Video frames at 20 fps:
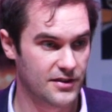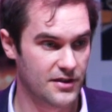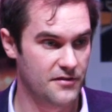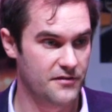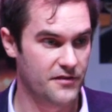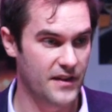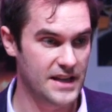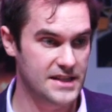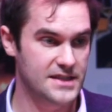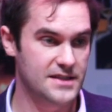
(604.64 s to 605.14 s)
the
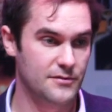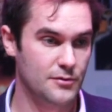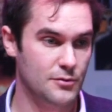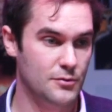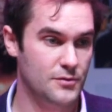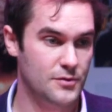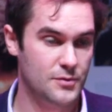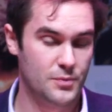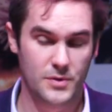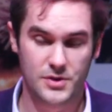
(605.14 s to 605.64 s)

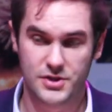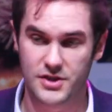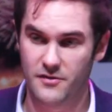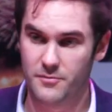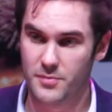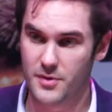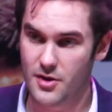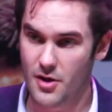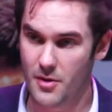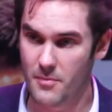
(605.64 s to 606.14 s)
festivals, which
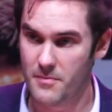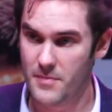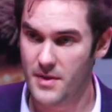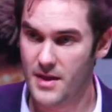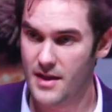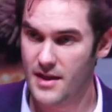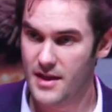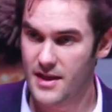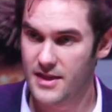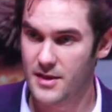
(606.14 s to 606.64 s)
have become
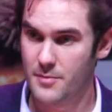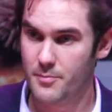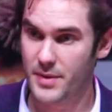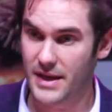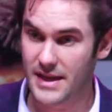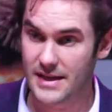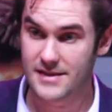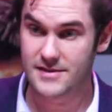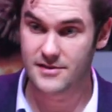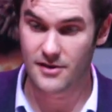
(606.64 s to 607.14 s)
the
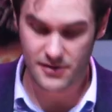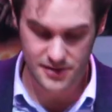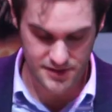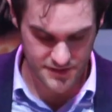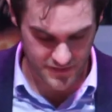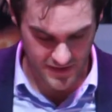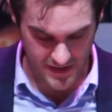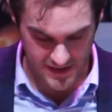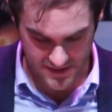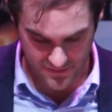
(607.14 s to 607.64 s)
biggest arts
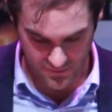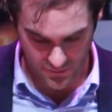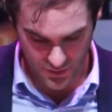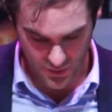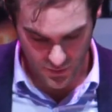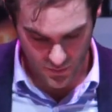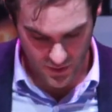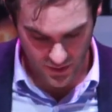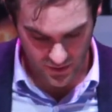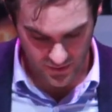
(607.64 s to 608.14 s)
festival in
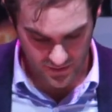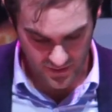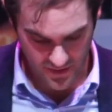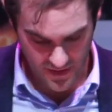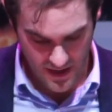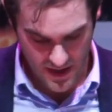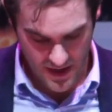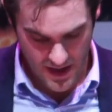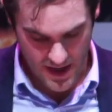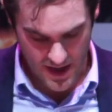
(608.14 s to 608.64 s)
the world,
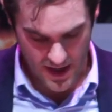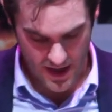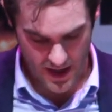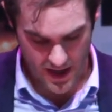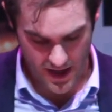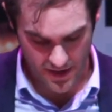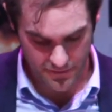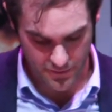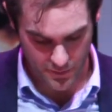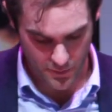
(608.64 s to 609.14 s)

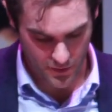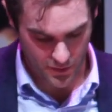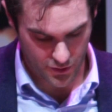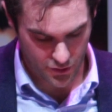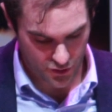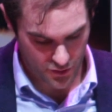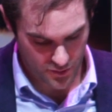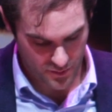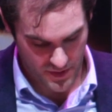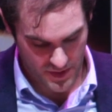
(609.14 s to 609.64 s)
I, for one,
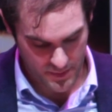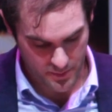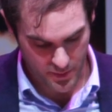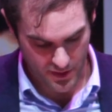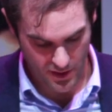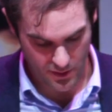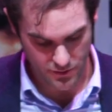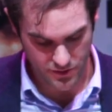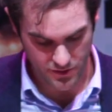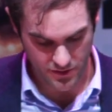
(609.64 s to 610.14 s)
couldn't be
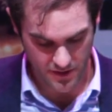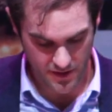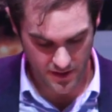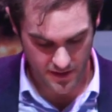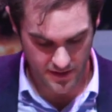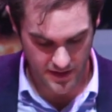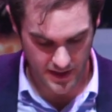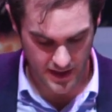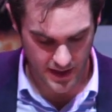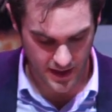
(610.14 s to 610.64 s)
prouder
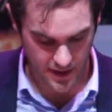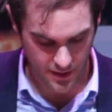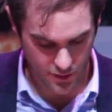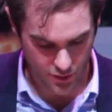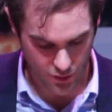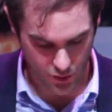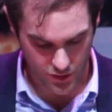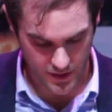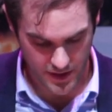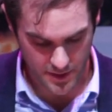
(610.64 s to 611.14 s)
that they
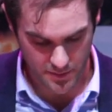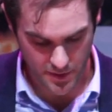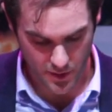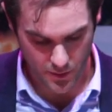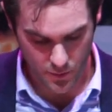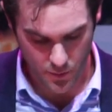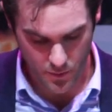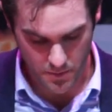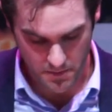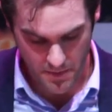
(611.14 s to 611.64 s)
call Edinburgh
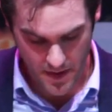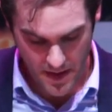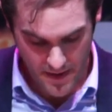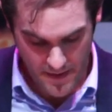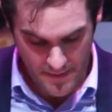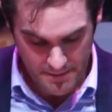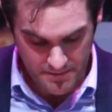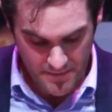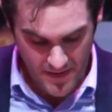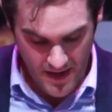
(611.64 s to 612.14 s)
home.
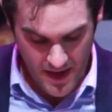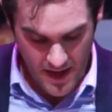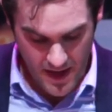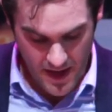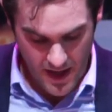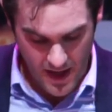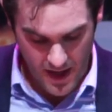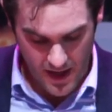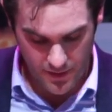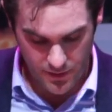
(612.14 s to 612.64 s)

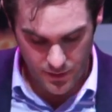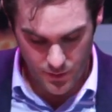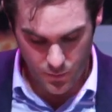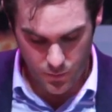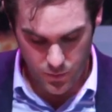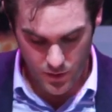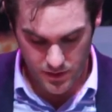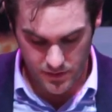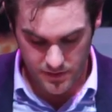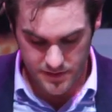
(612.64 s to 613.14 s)
The
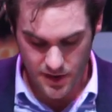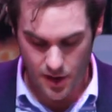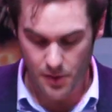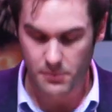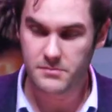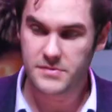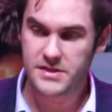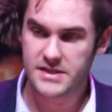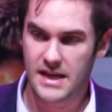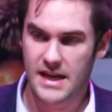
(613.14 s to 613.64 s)
world
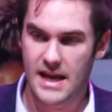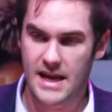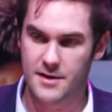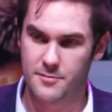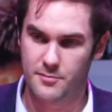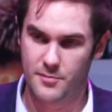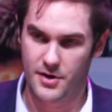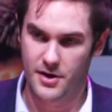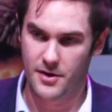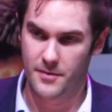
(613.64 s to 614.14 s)
comes to
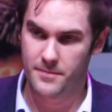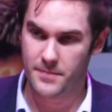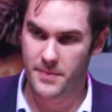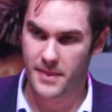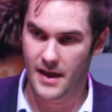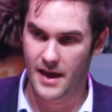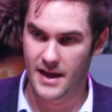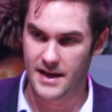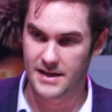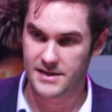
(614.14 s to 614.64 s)
Edinburgh,
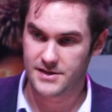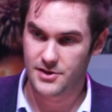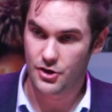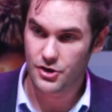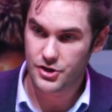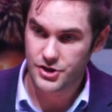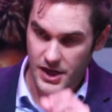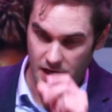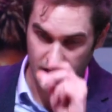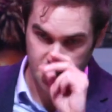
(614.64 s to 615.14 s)
and it's
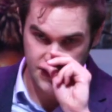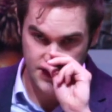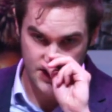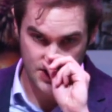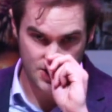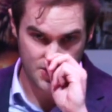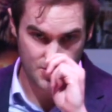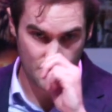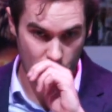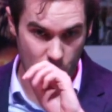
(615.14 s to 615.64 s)
our chance
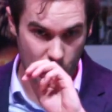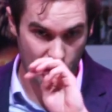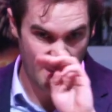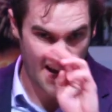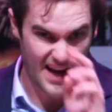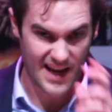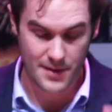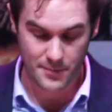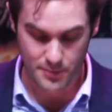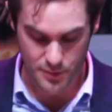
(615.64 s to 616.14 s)
to show
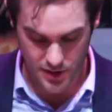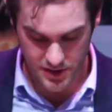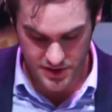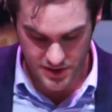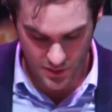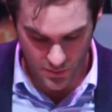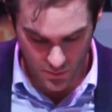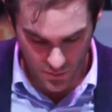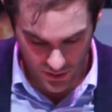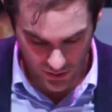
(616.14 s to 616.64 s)
Edinburgh
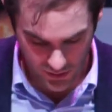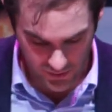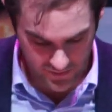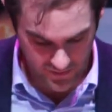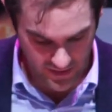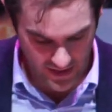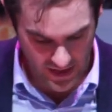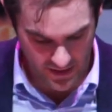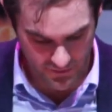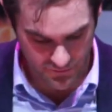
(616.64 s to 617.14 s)
to the world
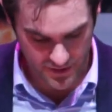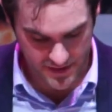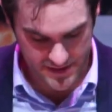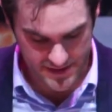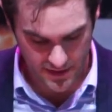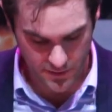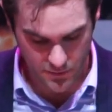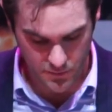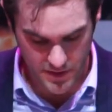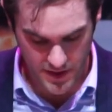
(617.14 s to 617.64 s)
every
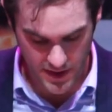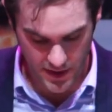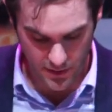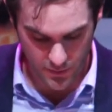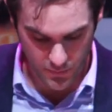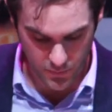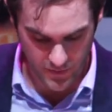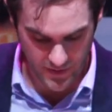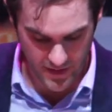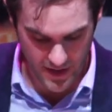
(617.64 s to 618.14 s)
single
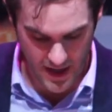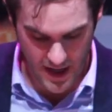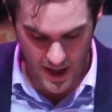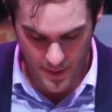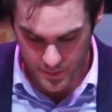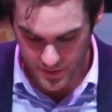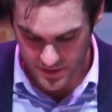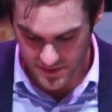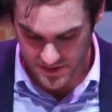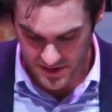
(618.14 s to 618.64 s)
year when that
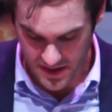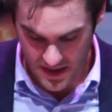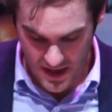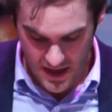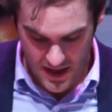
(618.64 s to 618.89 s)
happens.